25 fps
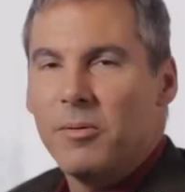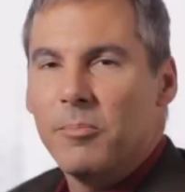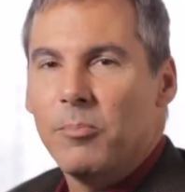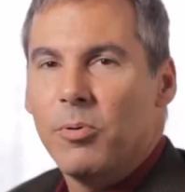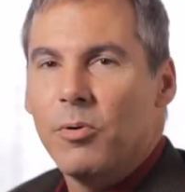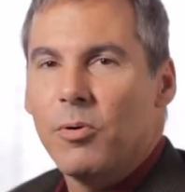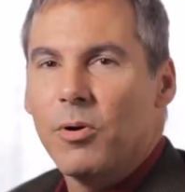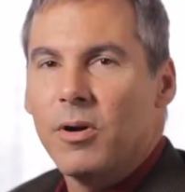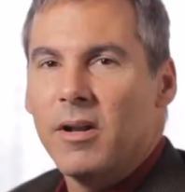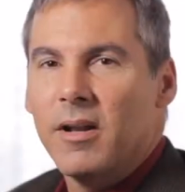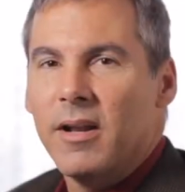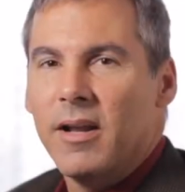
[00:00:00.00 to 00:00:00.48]

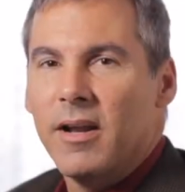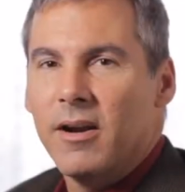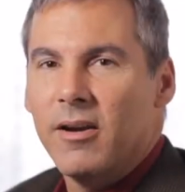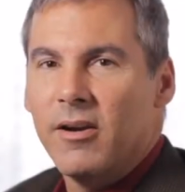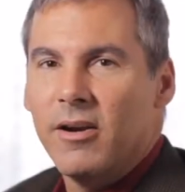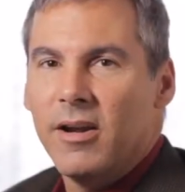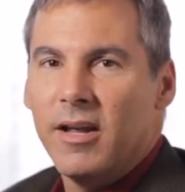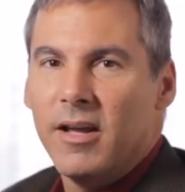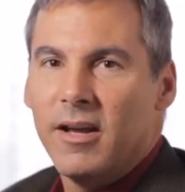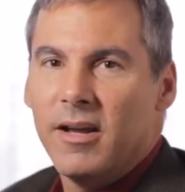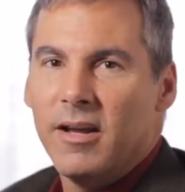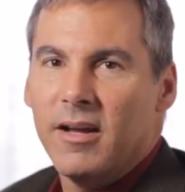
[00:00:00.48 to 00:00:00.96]
important
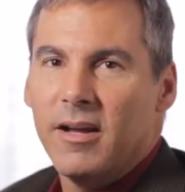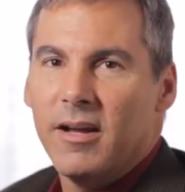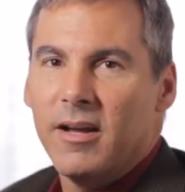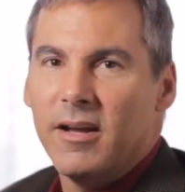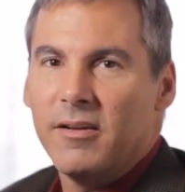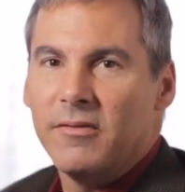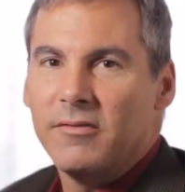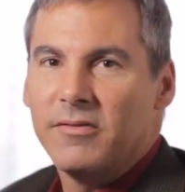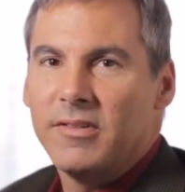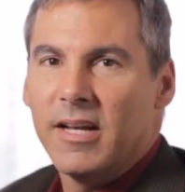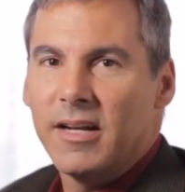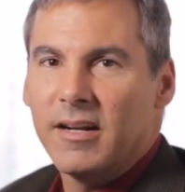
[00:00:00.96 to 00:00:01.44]
area
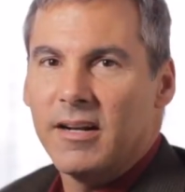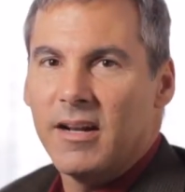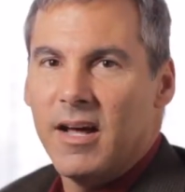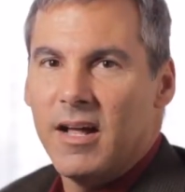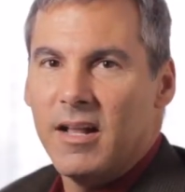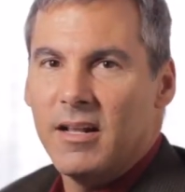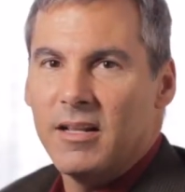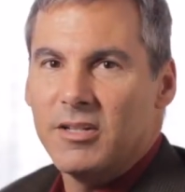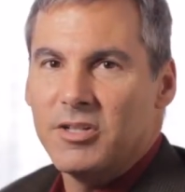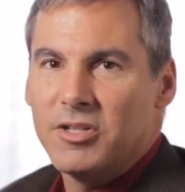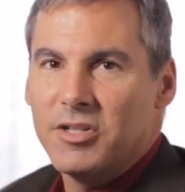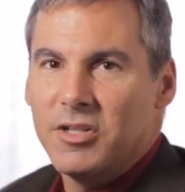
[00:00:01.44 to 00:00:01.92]
of
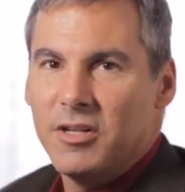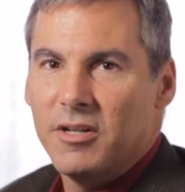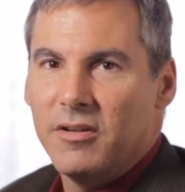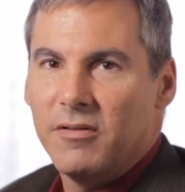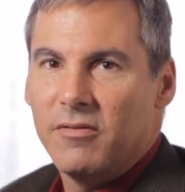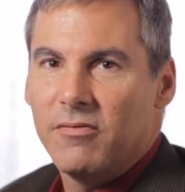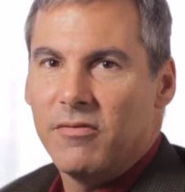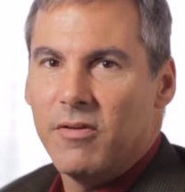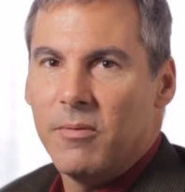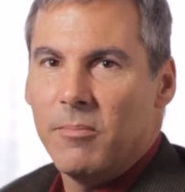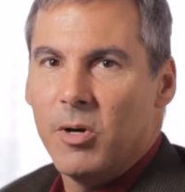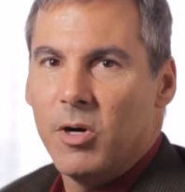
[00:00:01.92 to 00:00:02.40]
technology
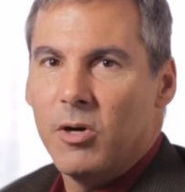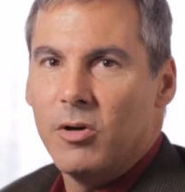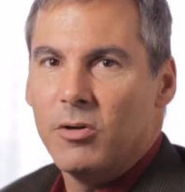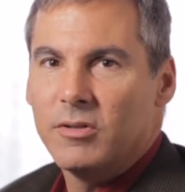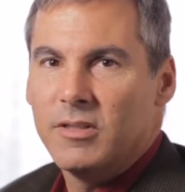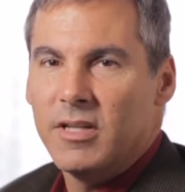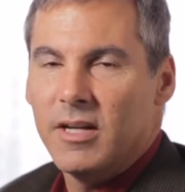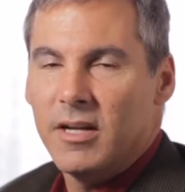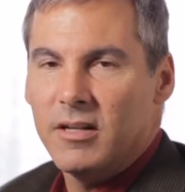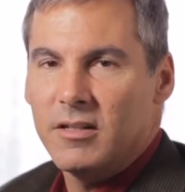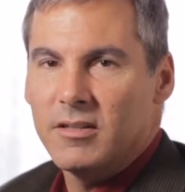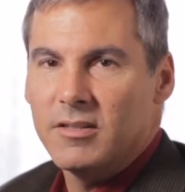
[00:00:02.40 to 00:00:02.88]
from a
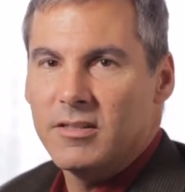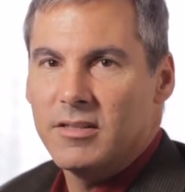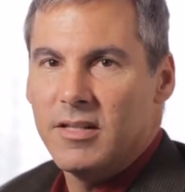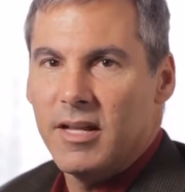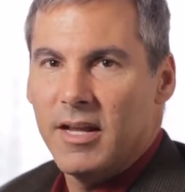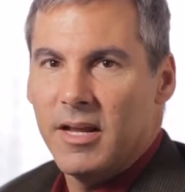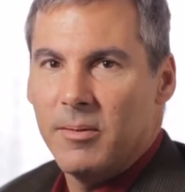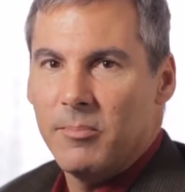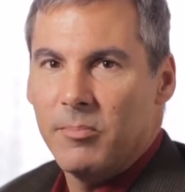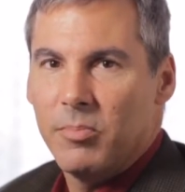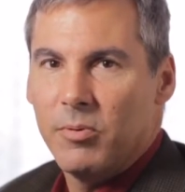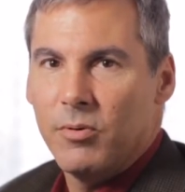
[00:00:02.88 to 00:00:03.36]
hotel
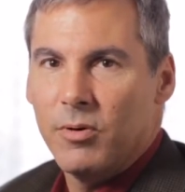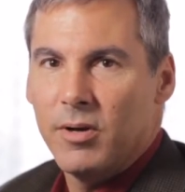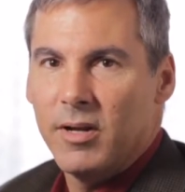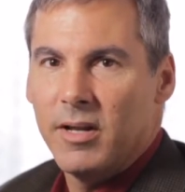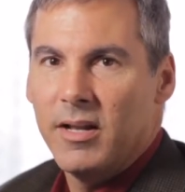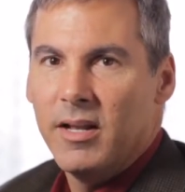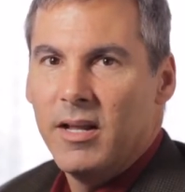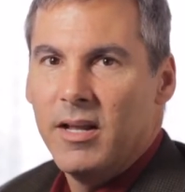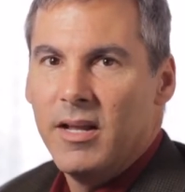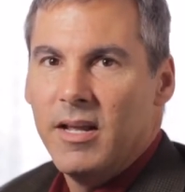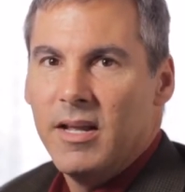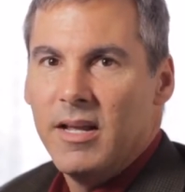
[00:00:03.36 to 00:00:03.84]

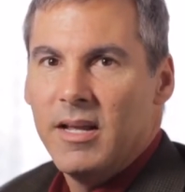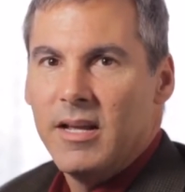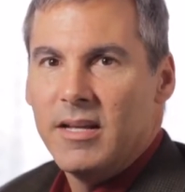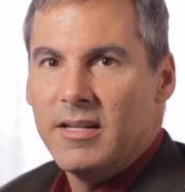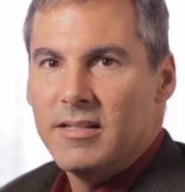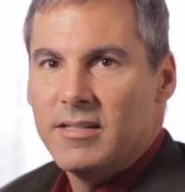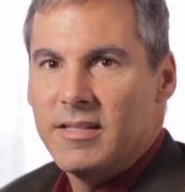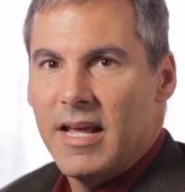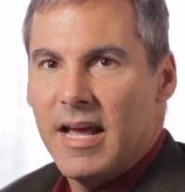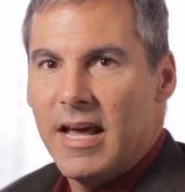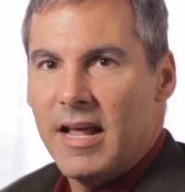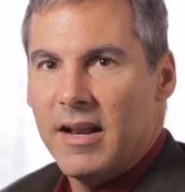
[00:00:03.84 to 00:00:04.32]
standpoint
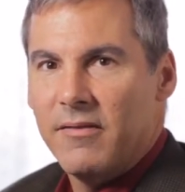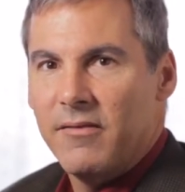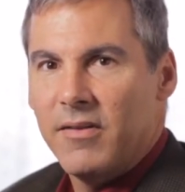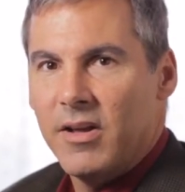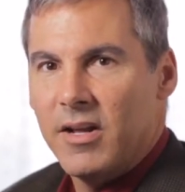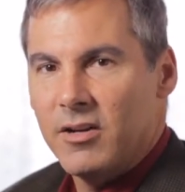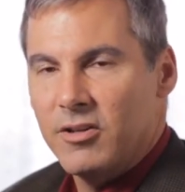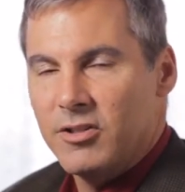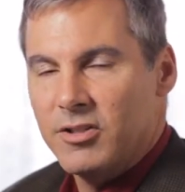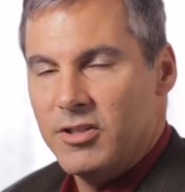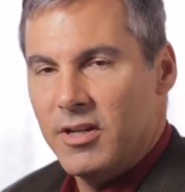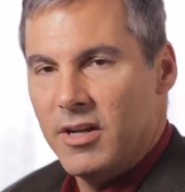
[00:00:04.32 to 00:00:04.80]
is that of
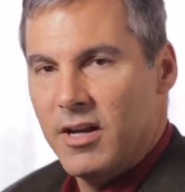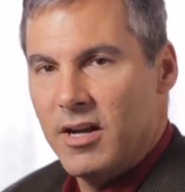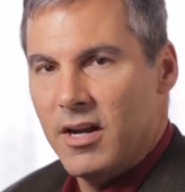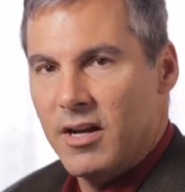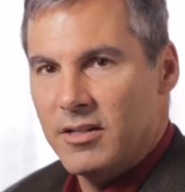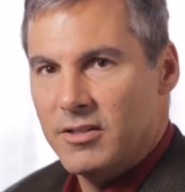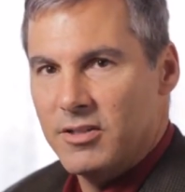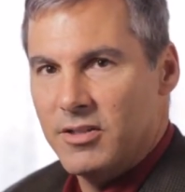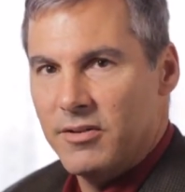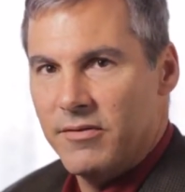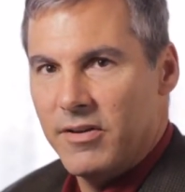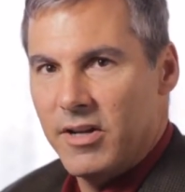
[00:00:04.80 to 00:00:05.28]
energy
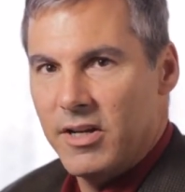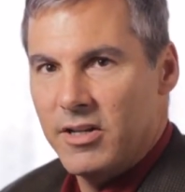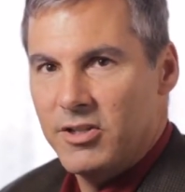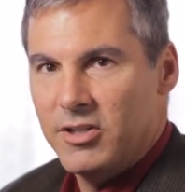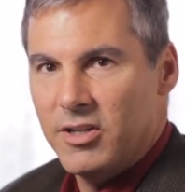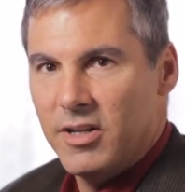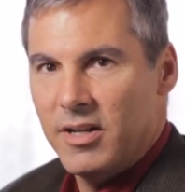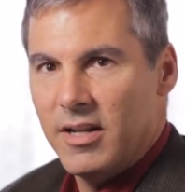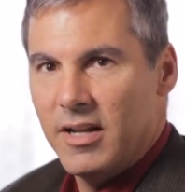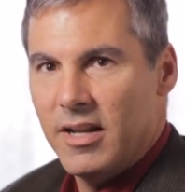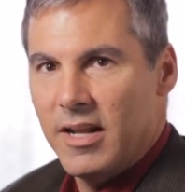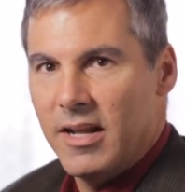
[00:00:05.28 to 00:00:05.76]

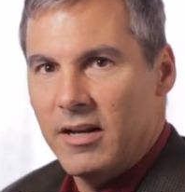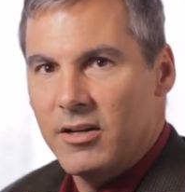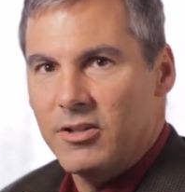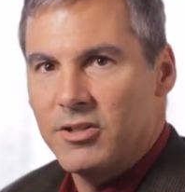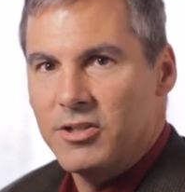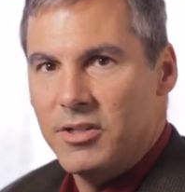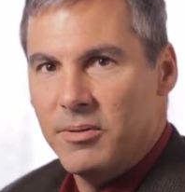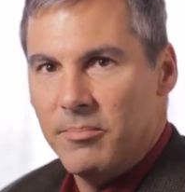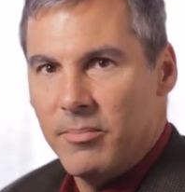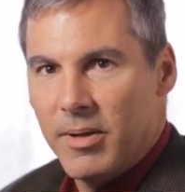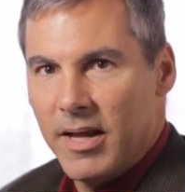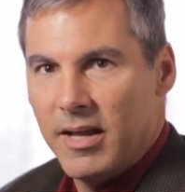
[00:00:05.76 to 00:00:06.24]
conservation and
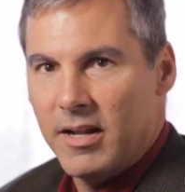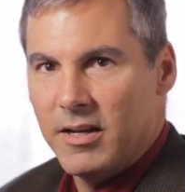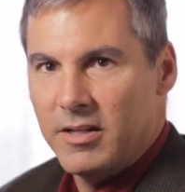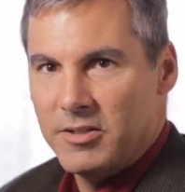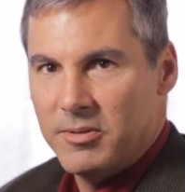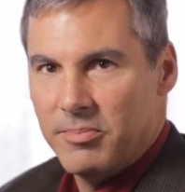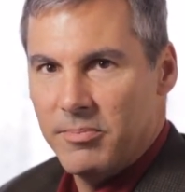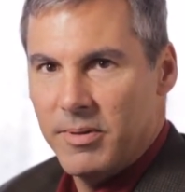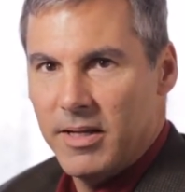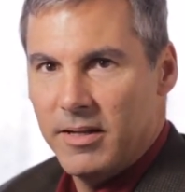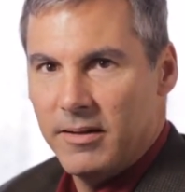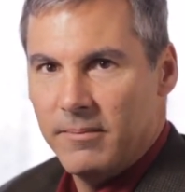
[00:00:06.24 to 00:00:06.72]
energy
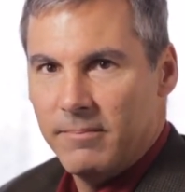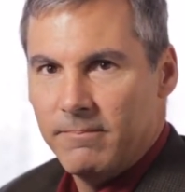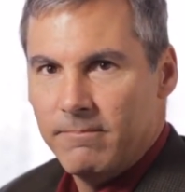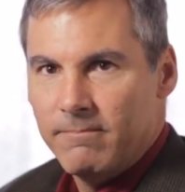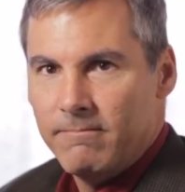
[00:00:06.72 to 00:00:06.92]
management.